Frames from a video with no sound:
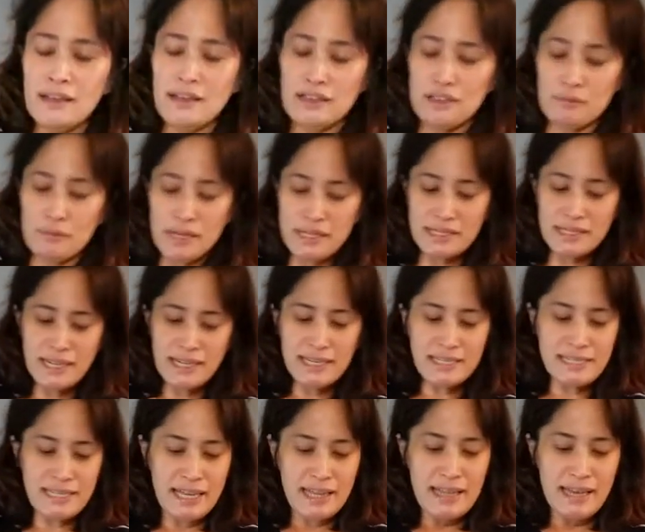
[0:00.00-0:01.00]
The reason I
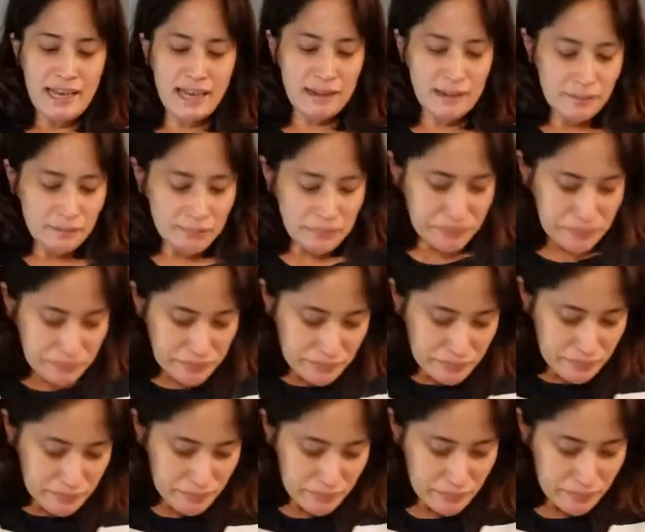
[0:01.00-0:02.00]
say that,
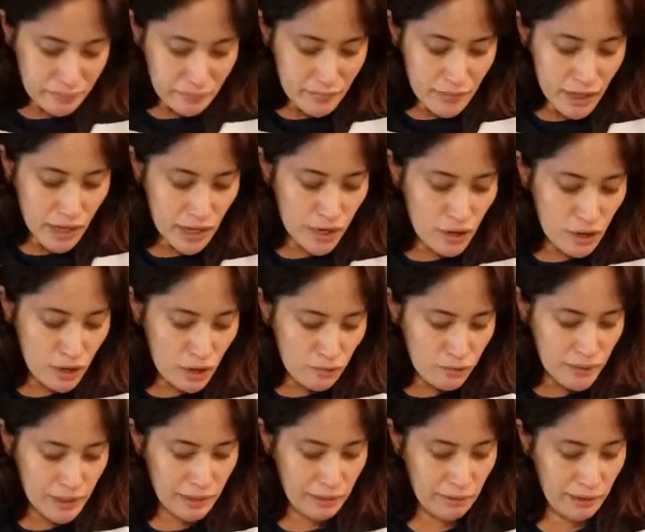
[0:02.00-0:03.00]
and
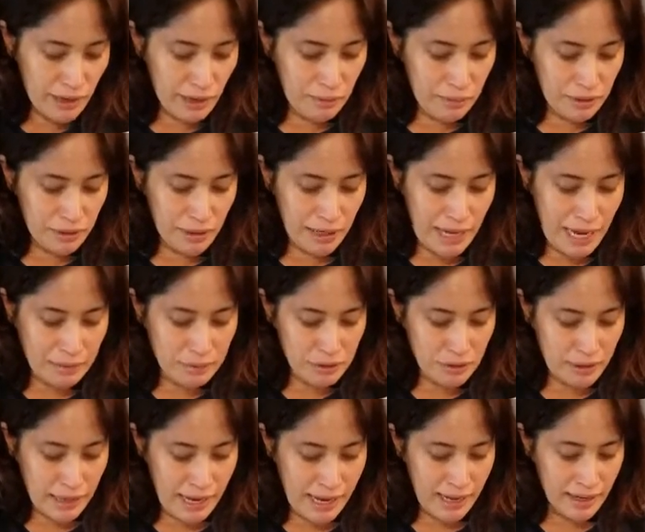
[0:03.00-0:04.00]
hopefully you're able to capture
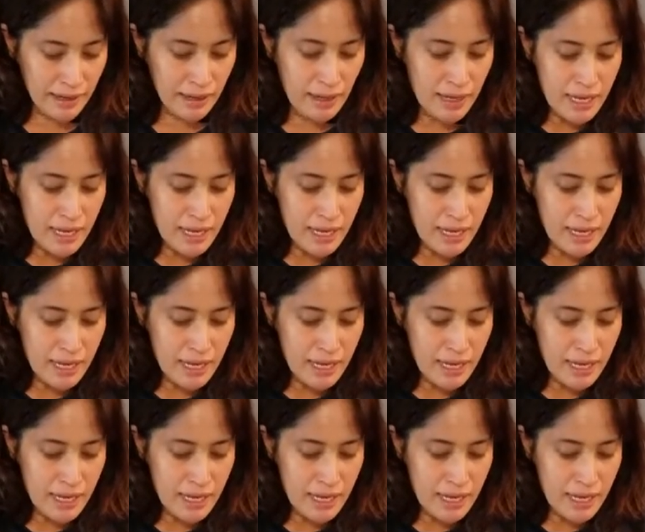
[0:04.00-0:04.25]
that,